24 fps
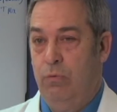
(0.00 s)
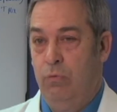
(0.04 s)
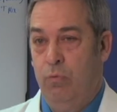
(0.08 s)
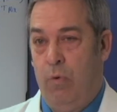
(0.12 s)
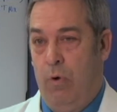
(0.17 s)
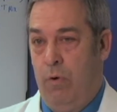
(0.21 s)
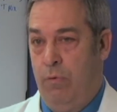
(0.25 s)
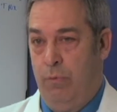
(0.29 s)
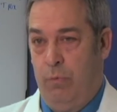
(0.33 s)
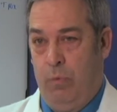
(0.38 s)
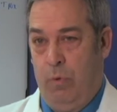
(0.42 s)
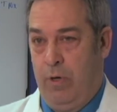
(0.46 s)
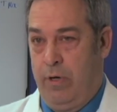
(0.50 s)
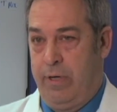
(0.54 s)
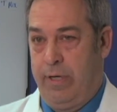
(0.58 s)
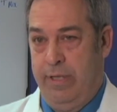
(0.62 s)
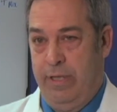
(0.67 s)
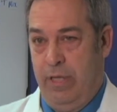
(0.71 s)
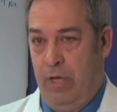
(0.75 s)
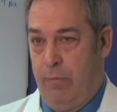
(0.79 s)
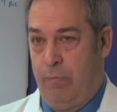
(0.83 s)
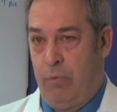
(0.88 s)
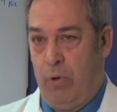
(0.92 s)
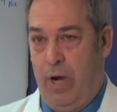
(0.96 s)
won't work
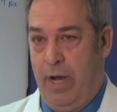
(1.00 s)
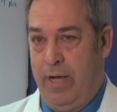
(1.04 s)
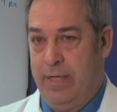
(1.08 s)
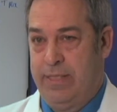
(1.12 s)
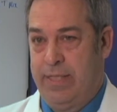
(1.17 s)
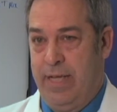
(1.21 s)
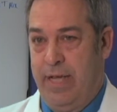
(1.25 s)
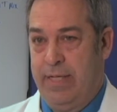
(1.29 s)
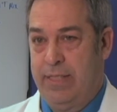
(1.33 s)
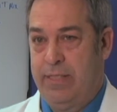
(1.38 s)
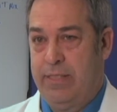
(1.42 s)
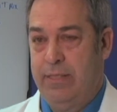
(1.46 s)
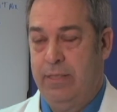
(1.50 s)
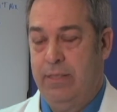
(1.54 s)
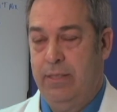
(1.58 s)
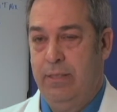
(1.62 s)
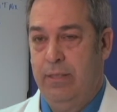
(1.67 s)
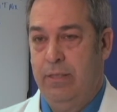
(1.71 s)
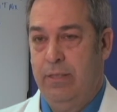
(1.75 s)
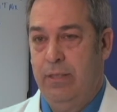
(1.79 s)
in their process,